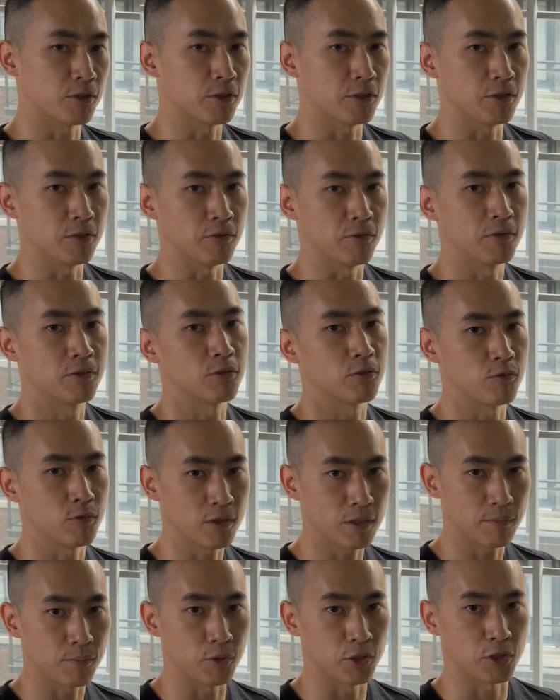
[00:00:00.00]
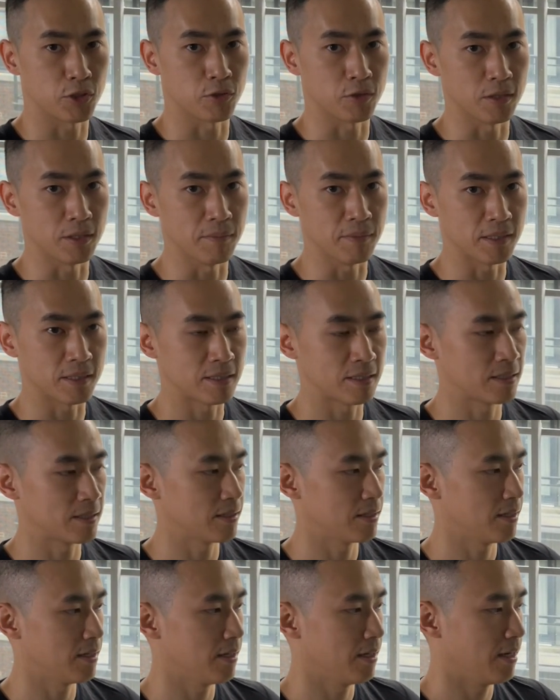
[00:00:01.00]
to you to really push your limits.
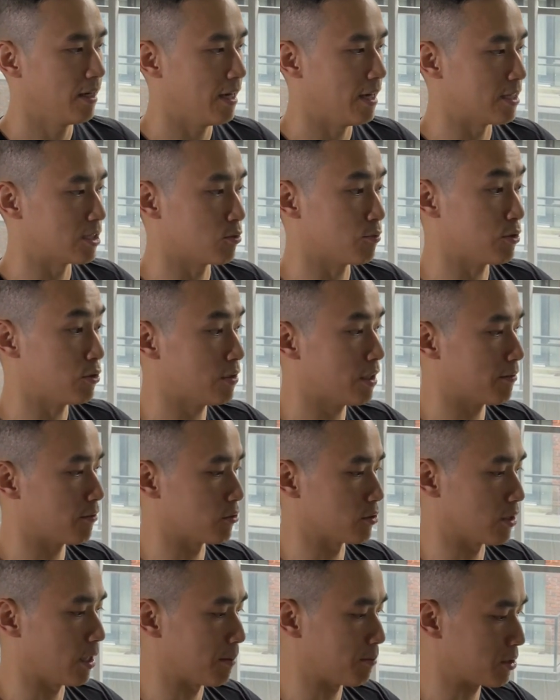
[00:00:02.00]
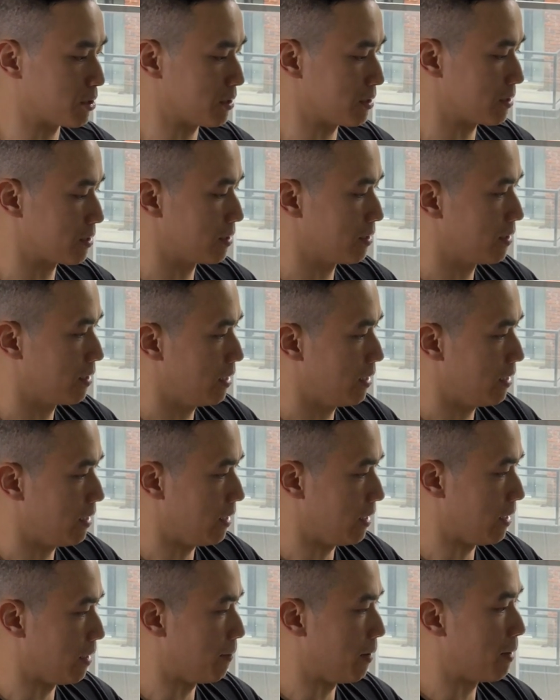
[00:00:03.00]
And so we do have those options.
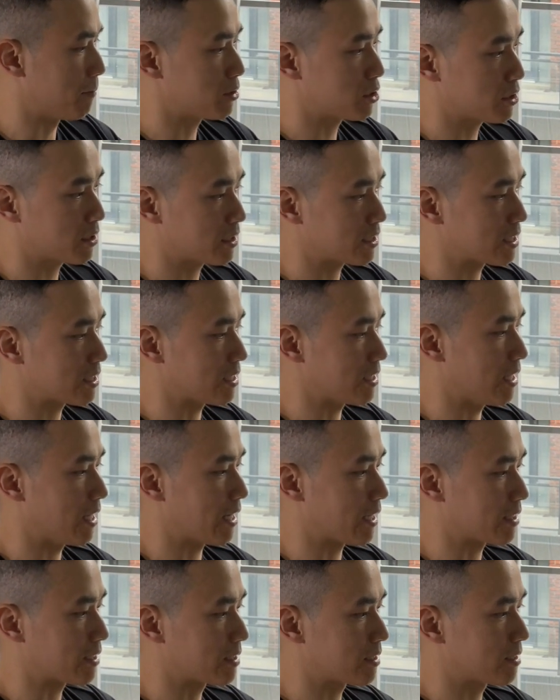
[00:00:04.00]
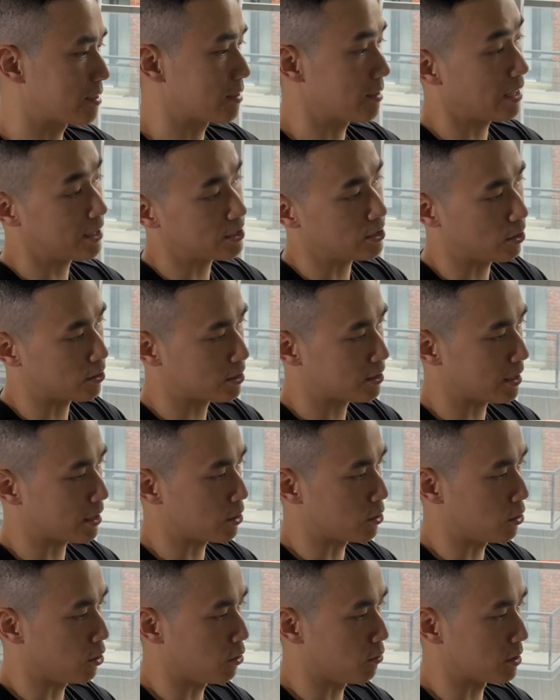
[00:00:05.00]
I'm just going to select, actually, I'll
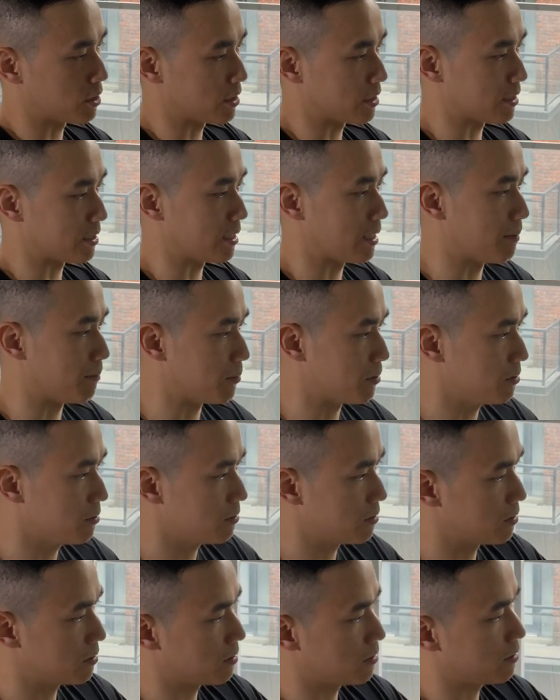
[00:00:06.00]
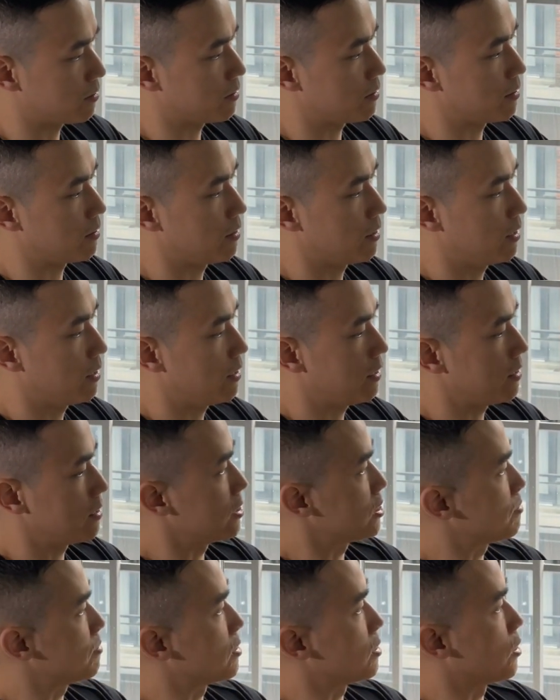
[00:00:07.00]
select go as an example. It
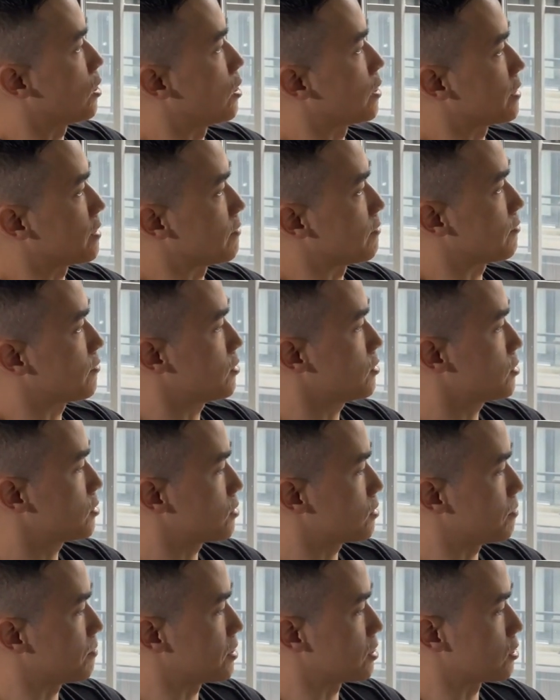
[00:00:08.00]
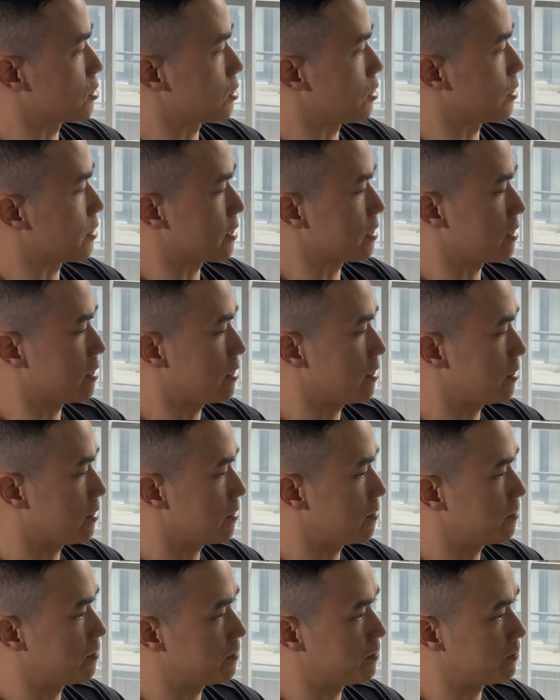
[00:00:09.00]
needs me to log in first, so let me just log in
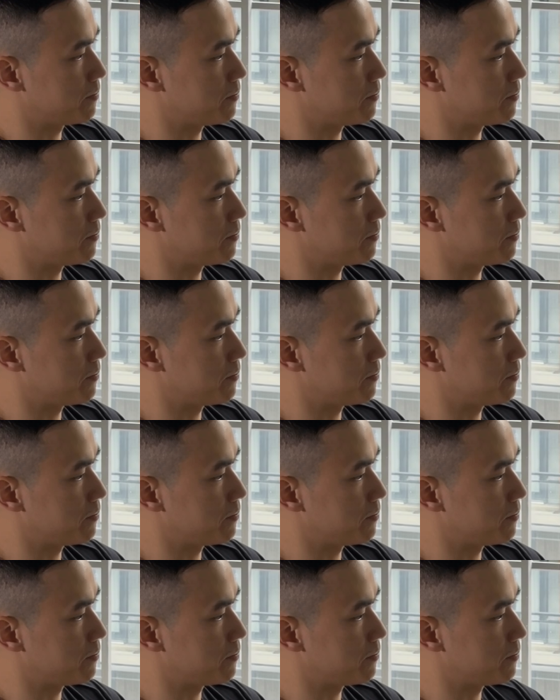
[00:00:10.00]
here.